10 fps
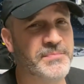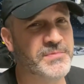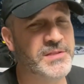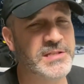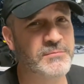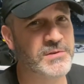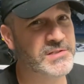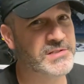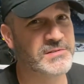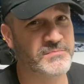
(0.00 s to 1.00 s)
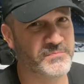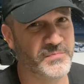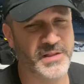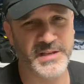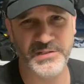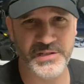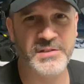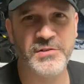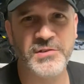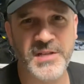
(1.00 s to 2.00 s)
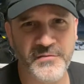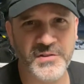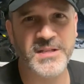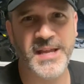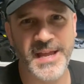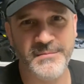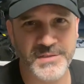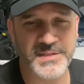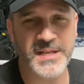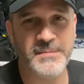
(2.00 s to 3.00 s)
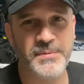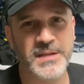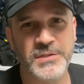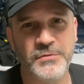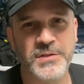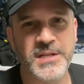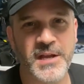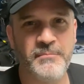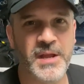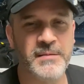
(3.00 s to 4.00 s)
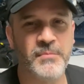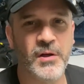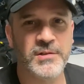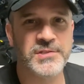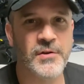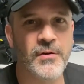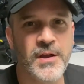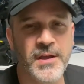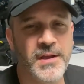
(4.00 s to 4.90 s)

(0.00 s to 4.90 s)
This was like 6 or 7 games deep into a day of paintball, so